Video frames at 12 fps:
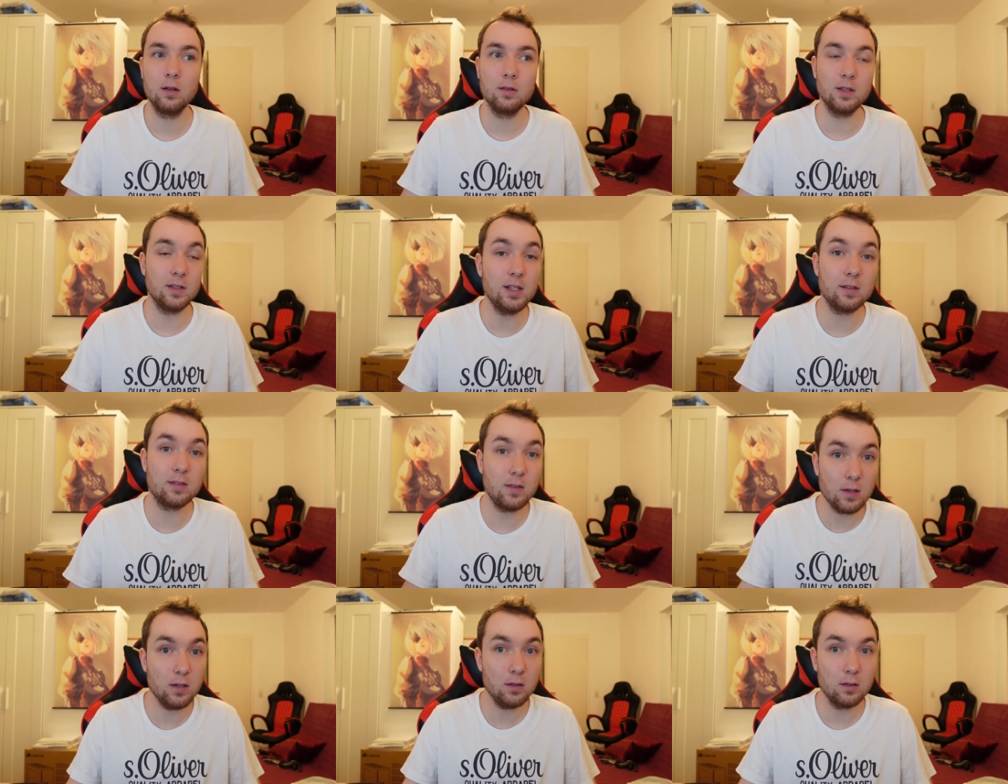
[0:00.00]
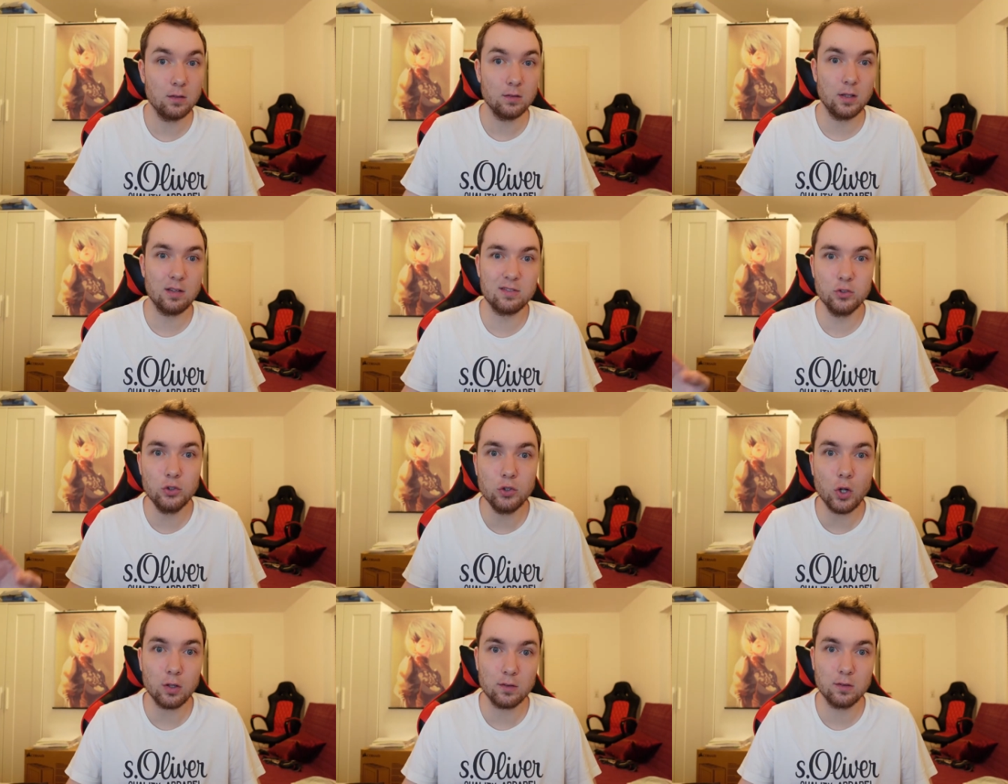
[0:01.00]
The DLC is
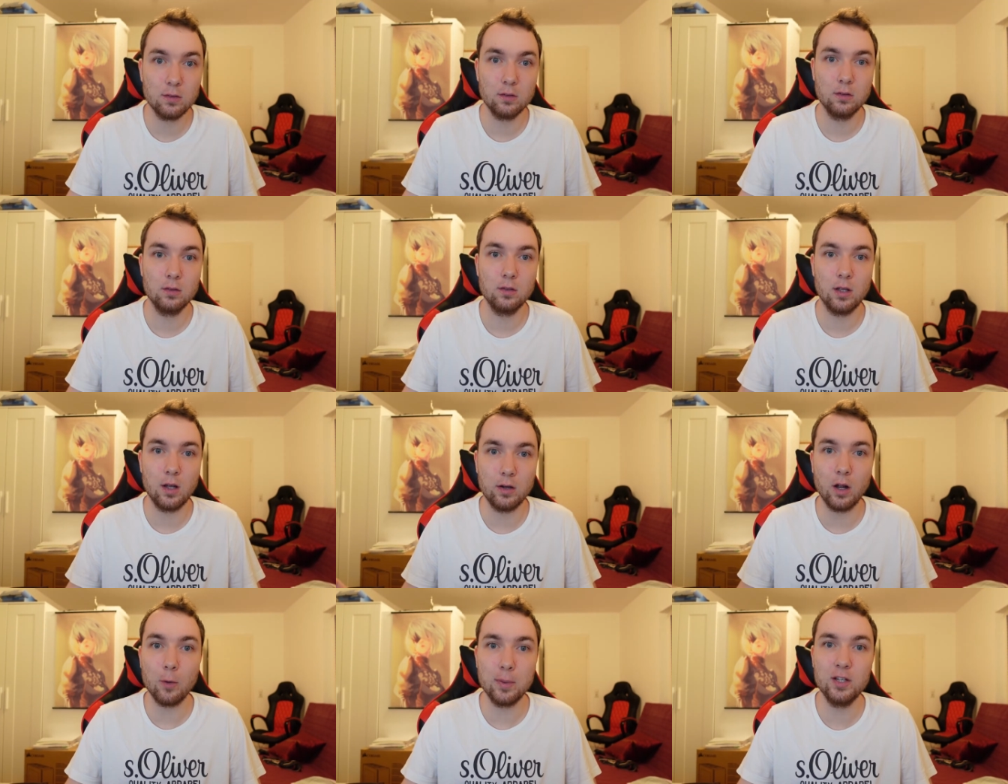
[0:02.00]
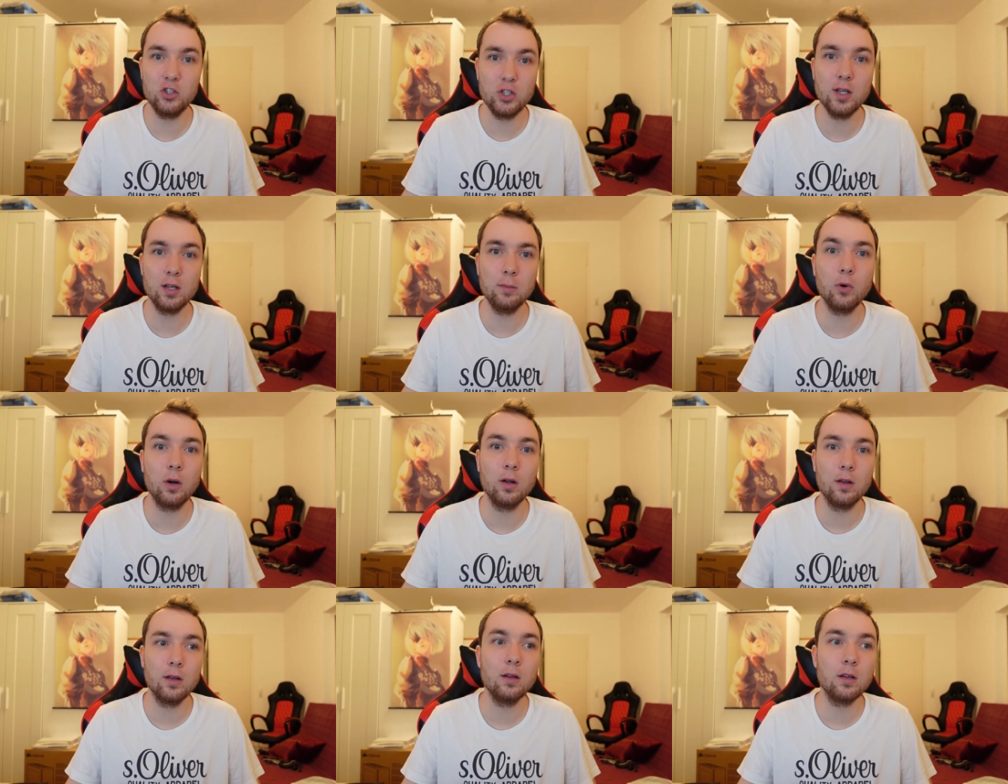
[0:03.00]
not an RPG anymore.
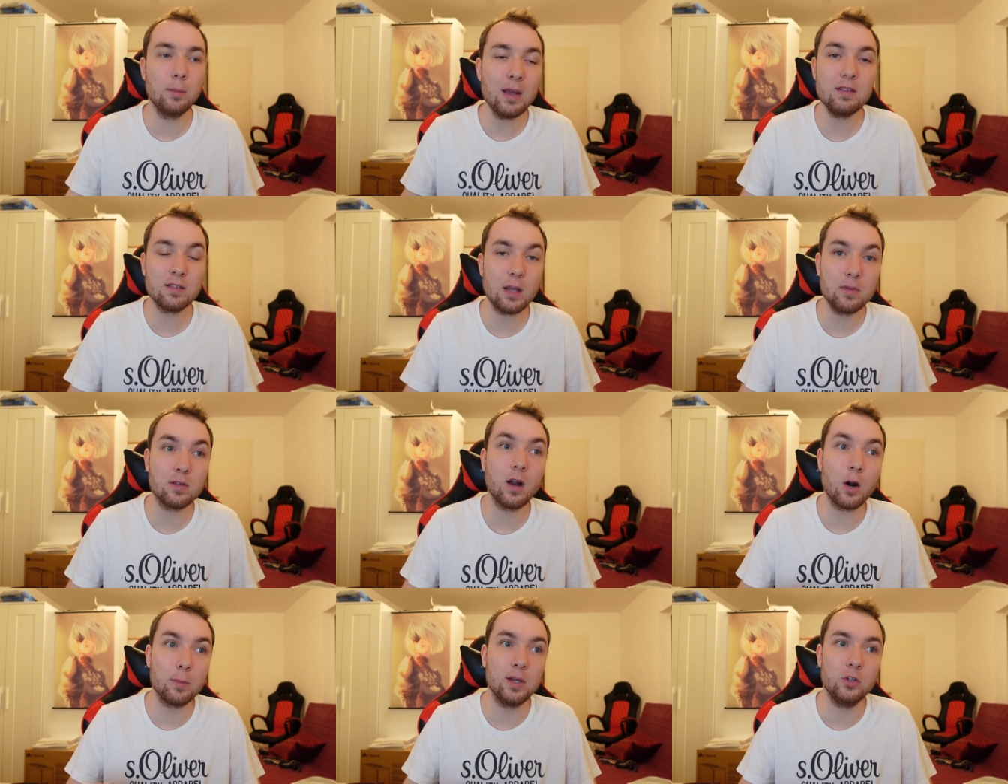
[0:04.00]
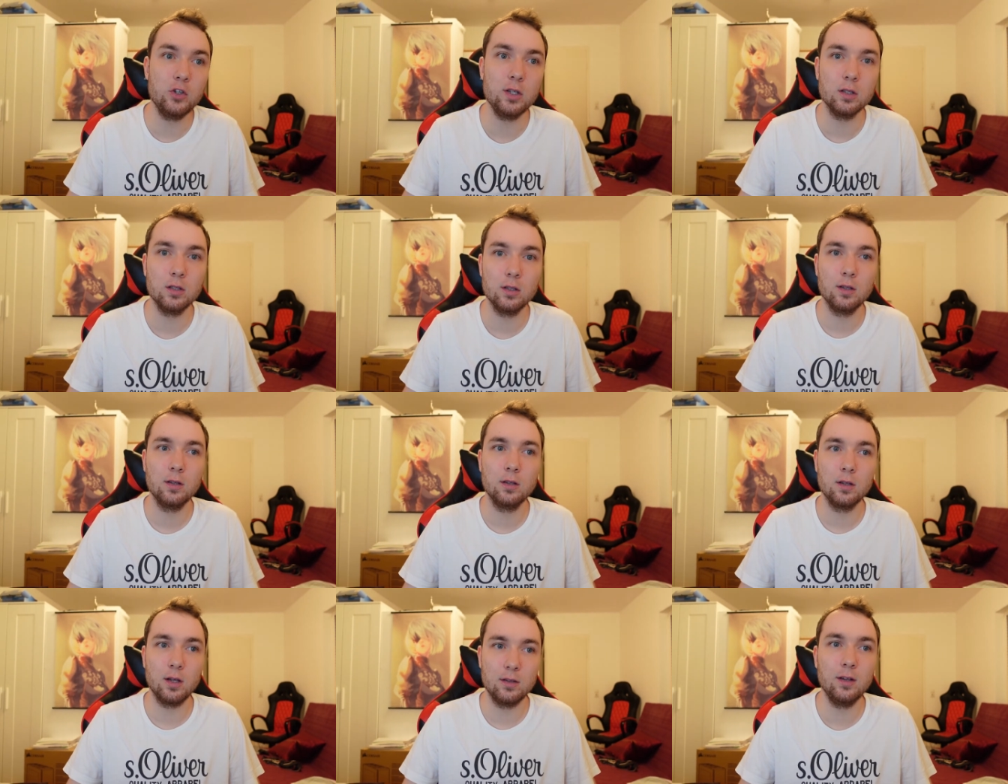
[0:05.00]
The base game is an RPG
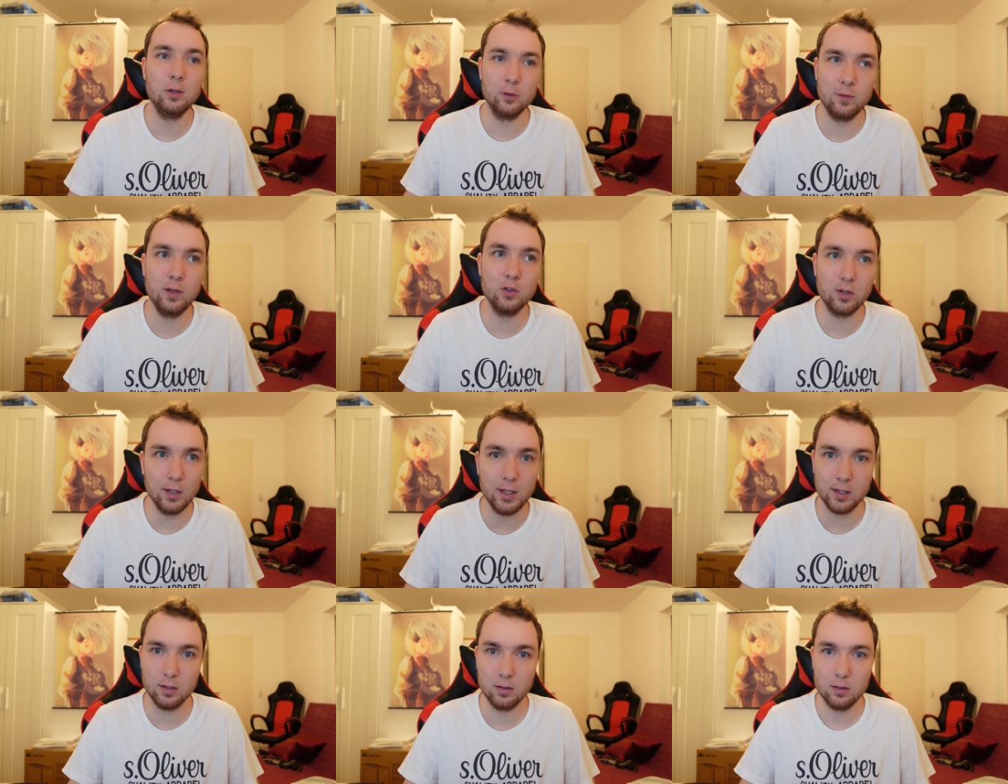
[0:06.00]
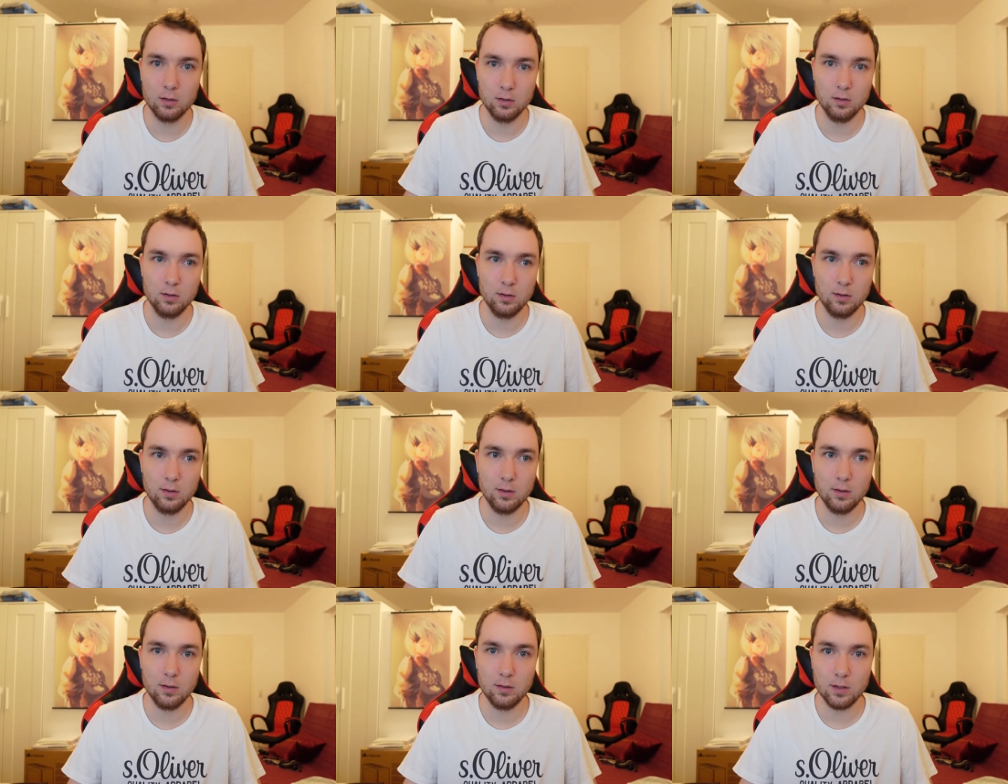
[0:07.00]
until you finish the league.
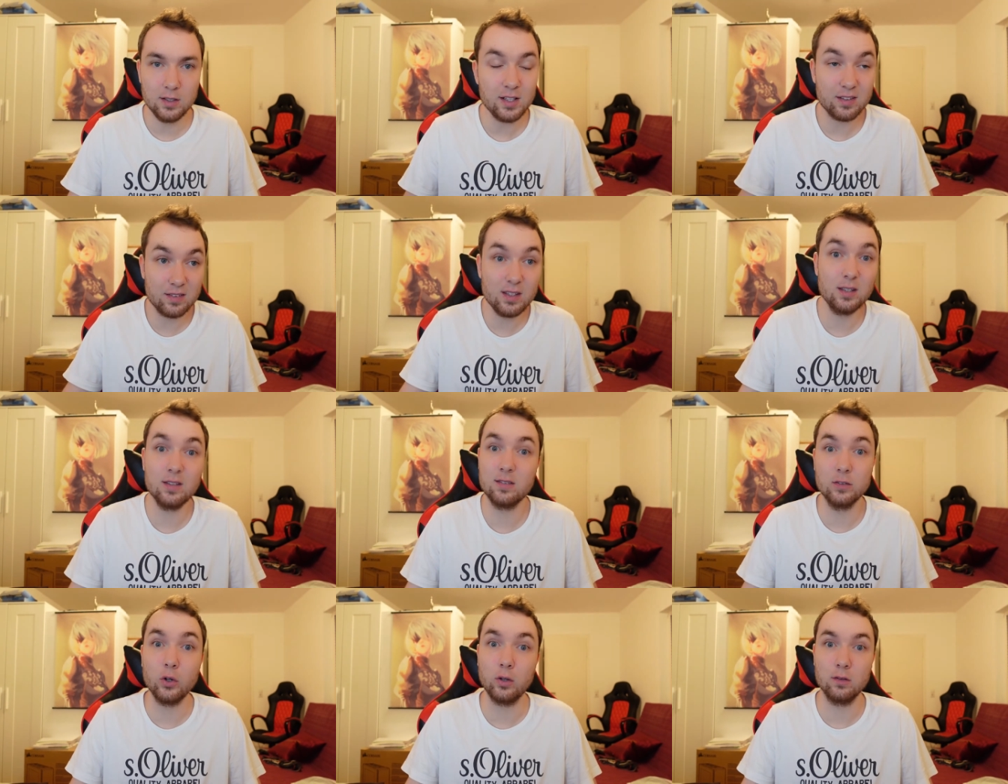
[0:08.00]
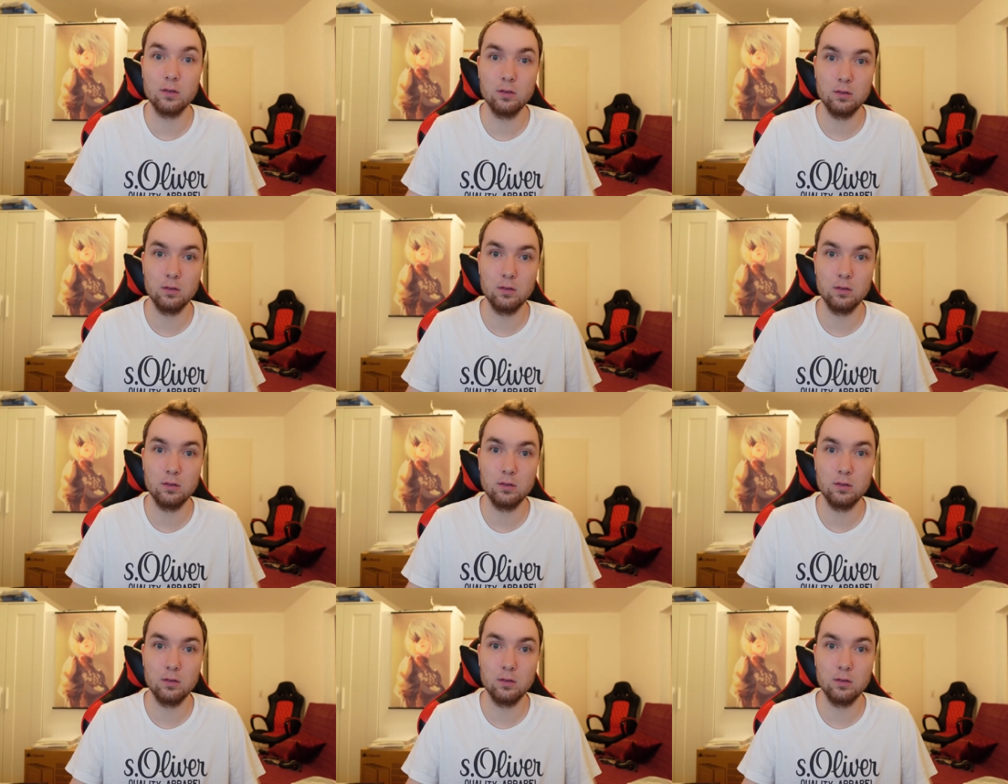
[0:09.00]
The DLC is not.